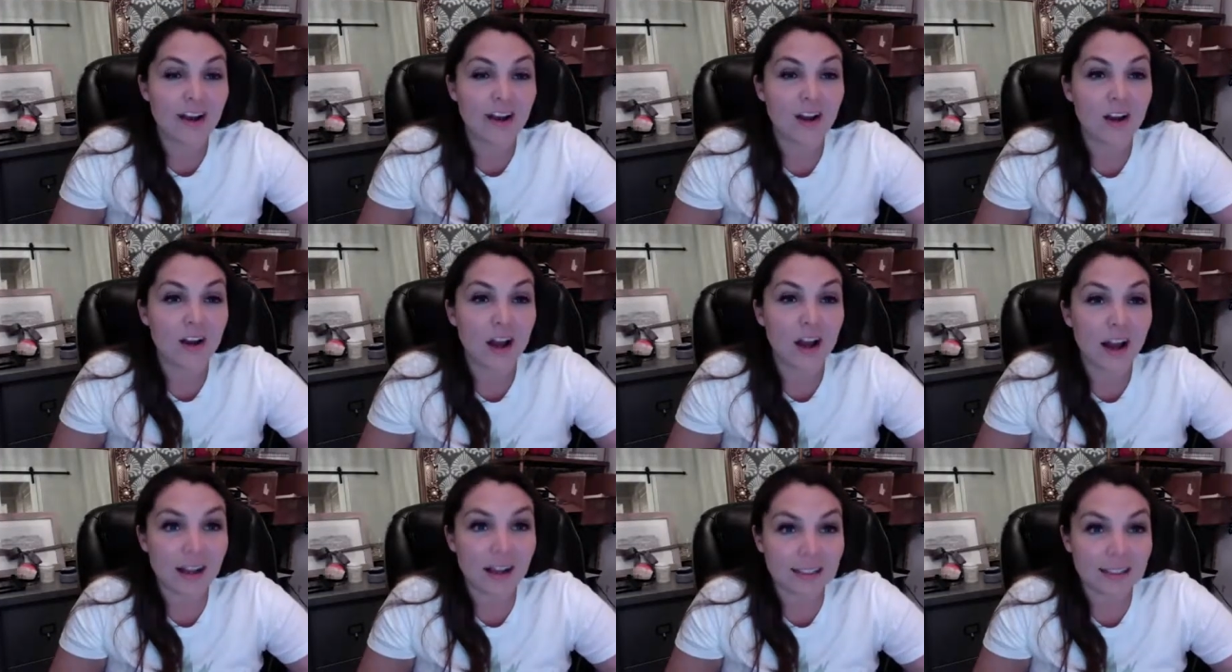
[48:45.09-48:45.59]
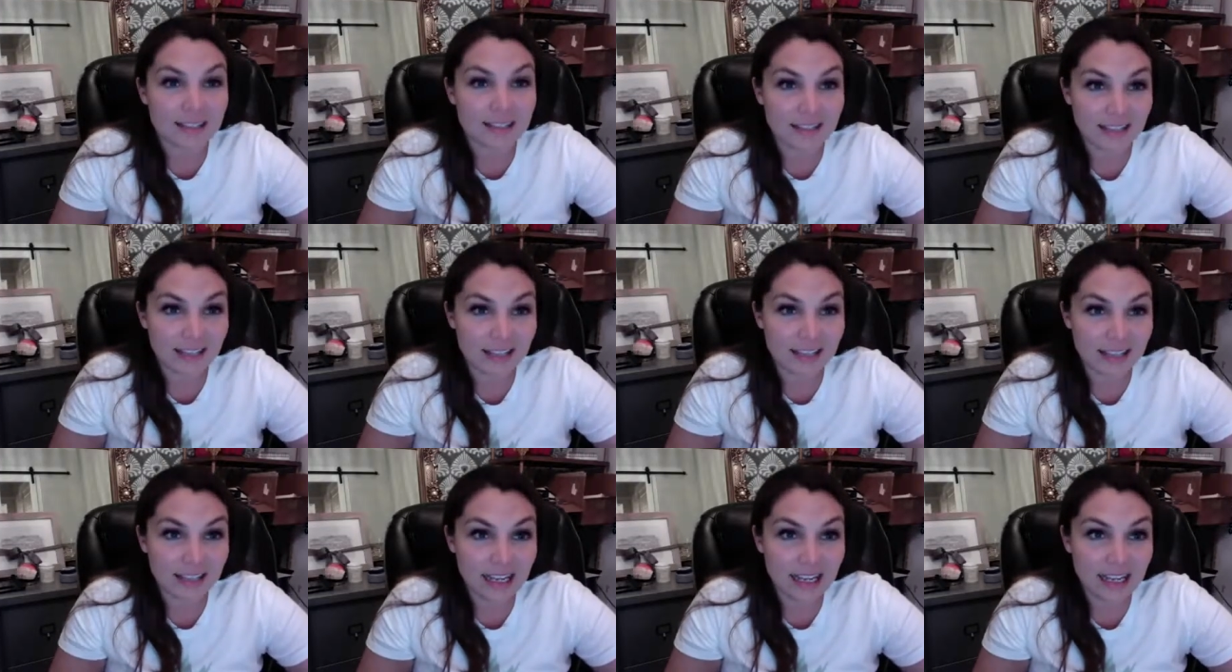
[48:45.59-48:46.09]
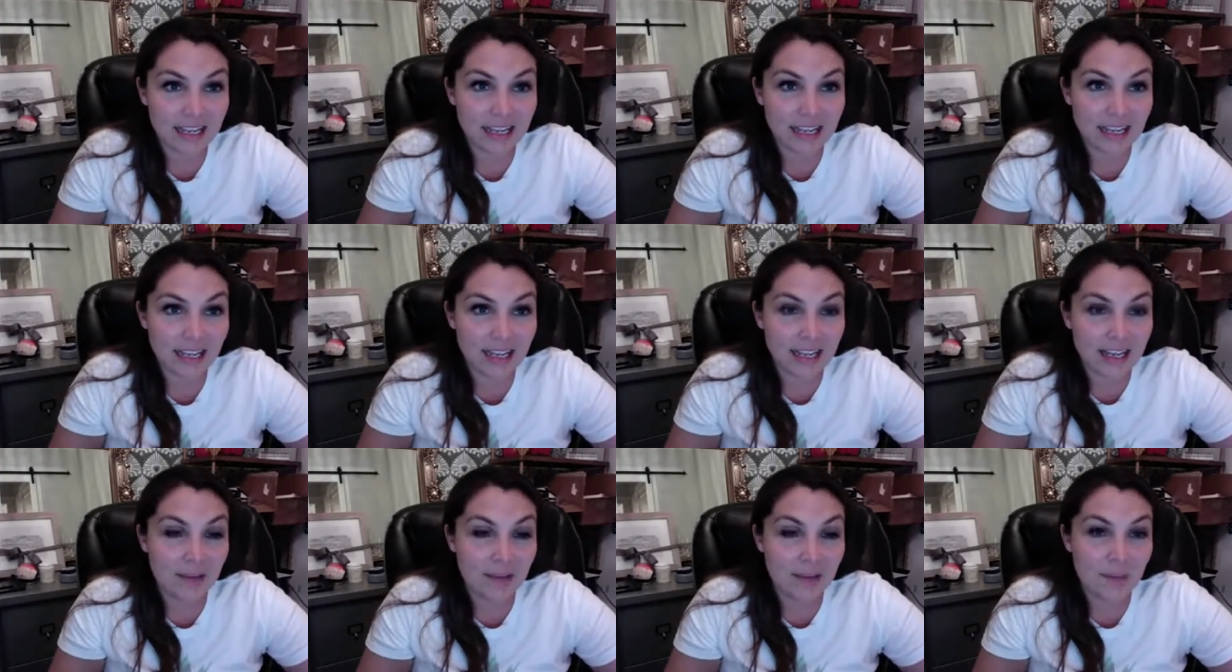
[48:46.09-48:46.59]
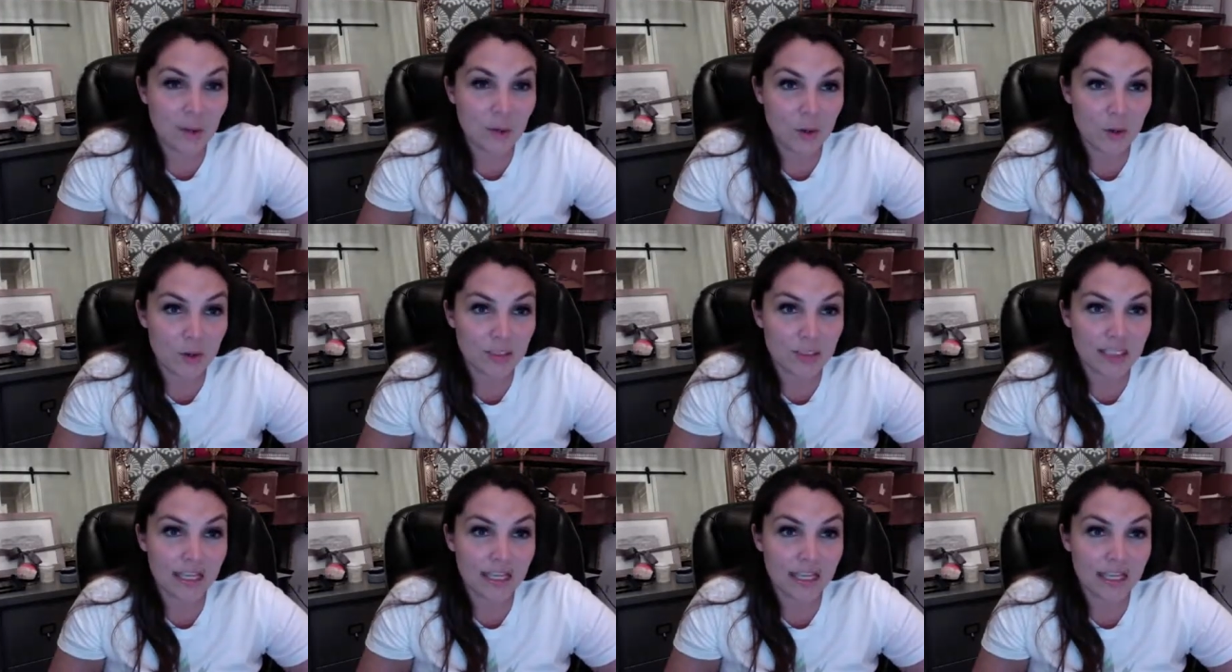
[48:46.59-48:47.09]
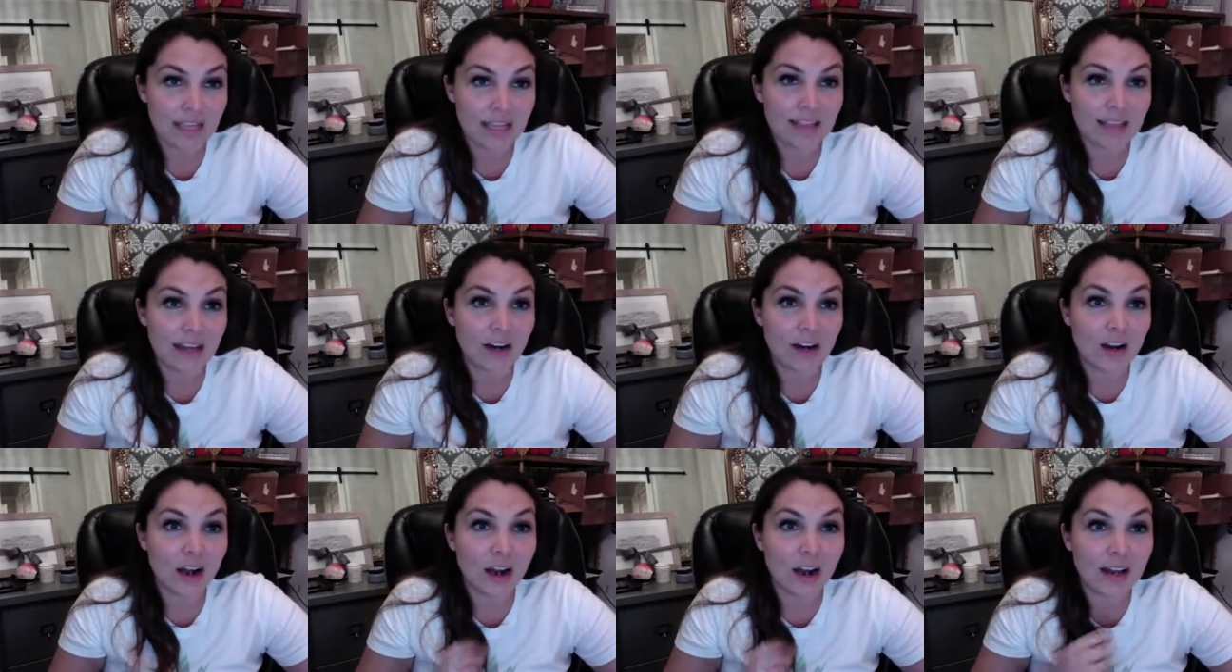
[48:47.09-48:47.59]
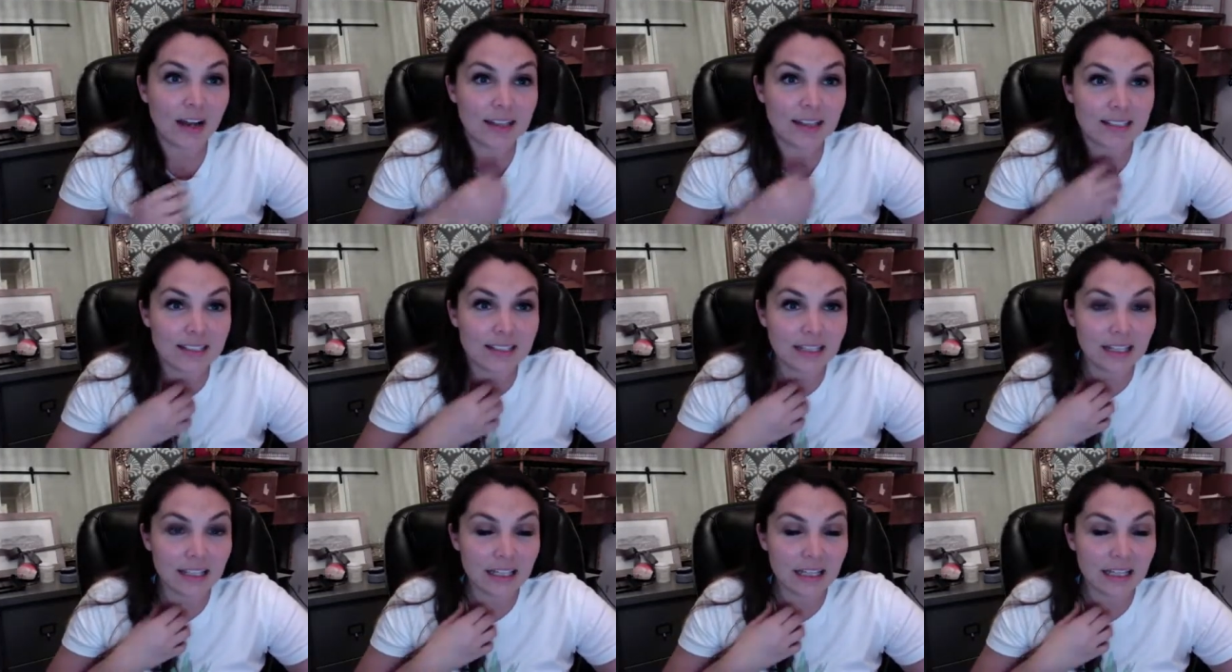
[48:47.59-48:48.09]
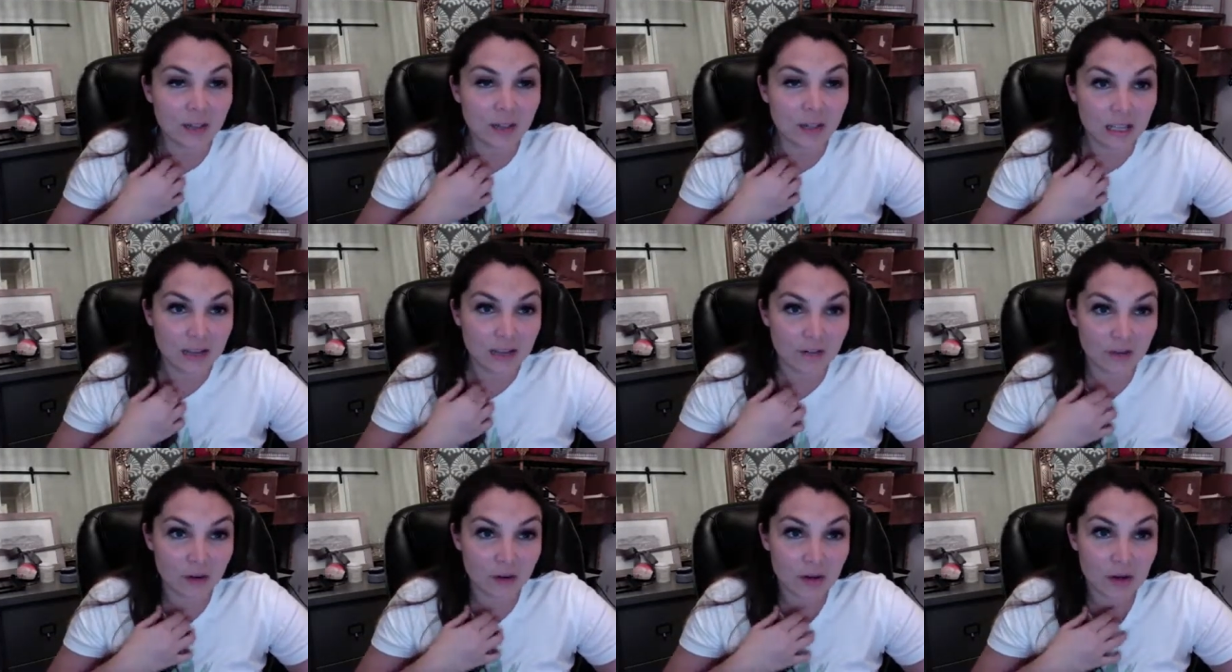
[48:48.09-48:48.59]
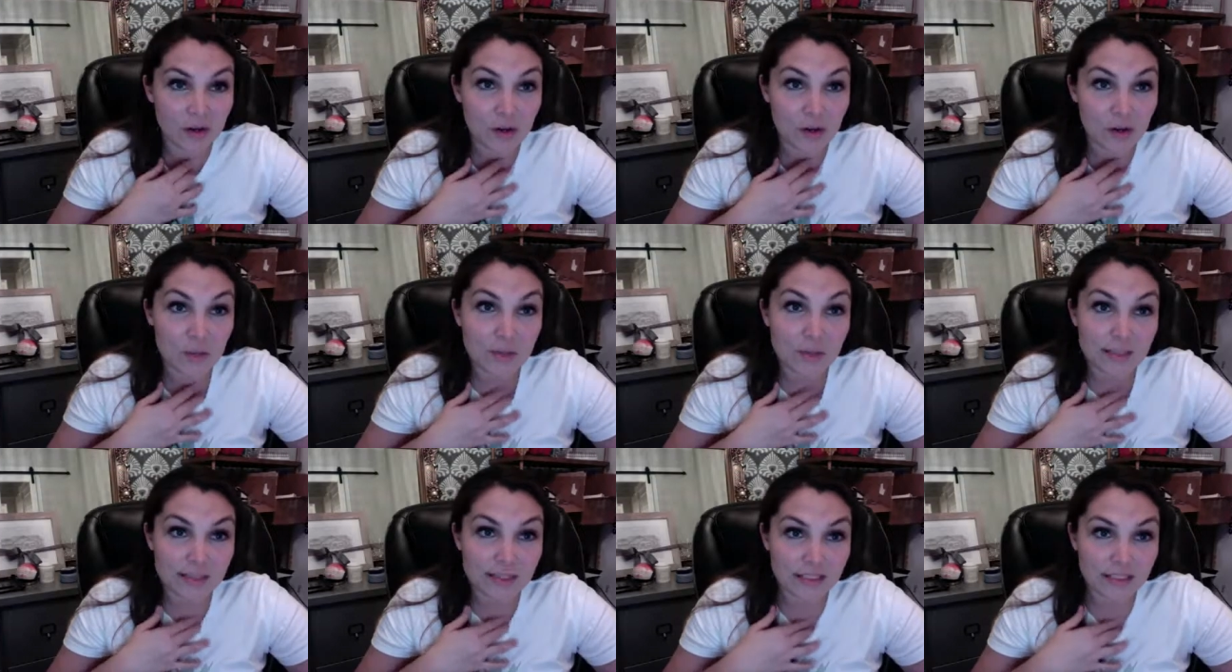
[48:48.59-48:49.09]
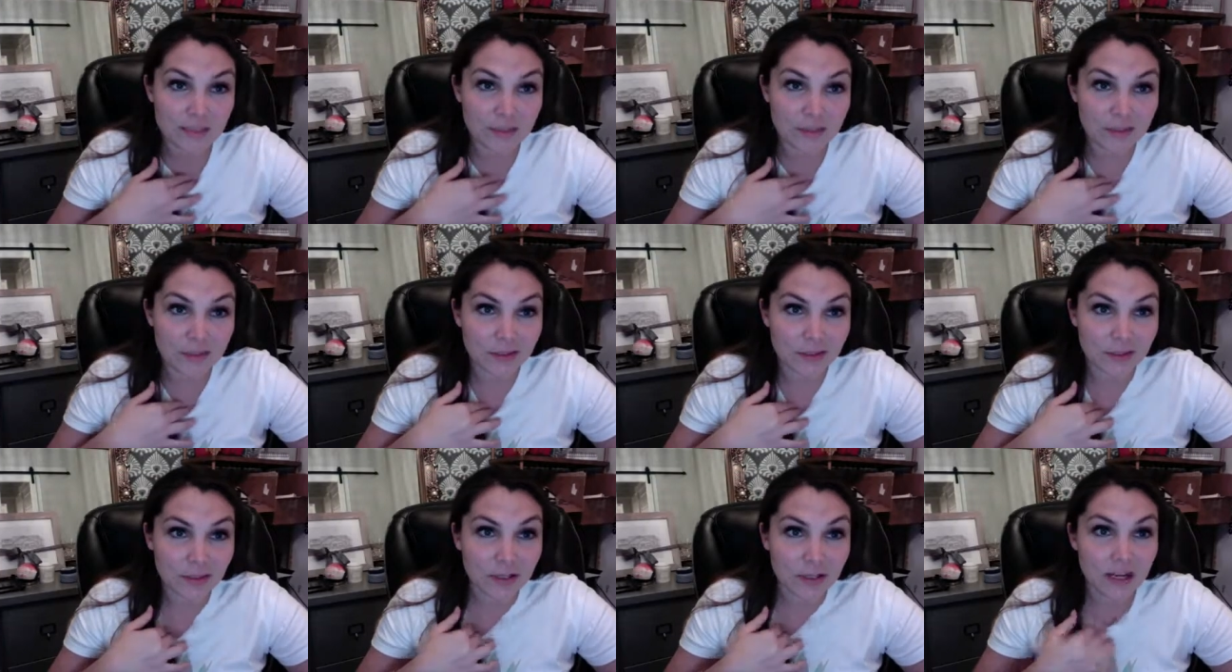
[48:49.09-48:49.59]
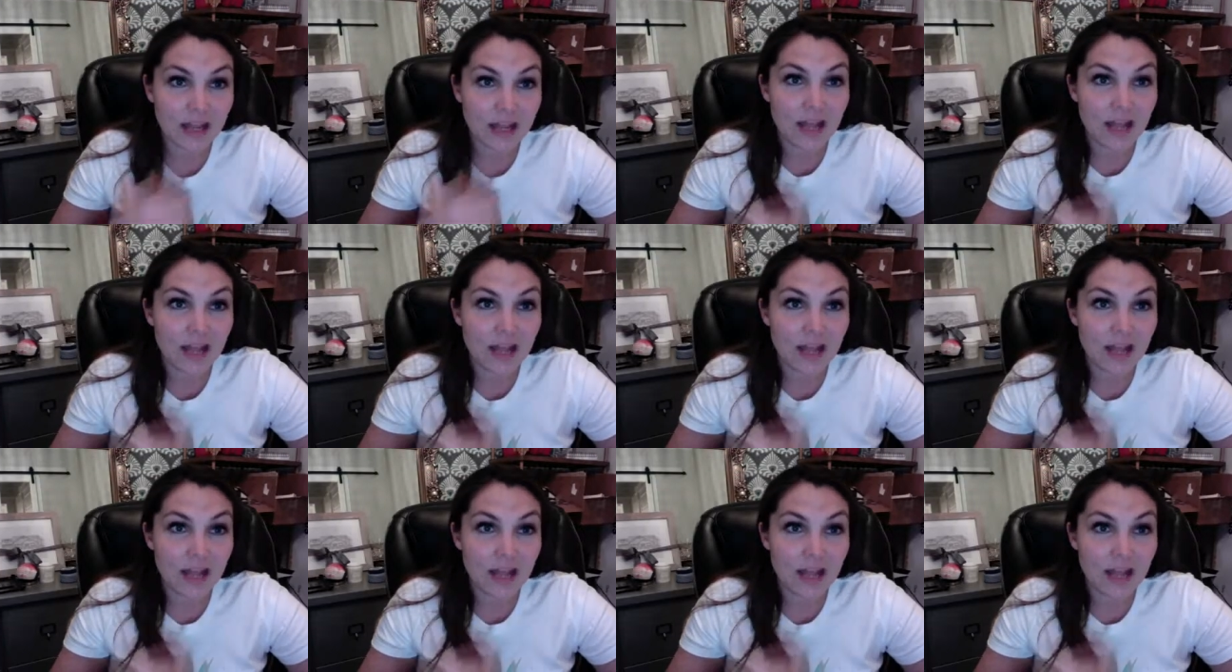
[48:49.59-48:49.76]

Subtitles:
They're constantly posting. They're constantly looking for a new business builder.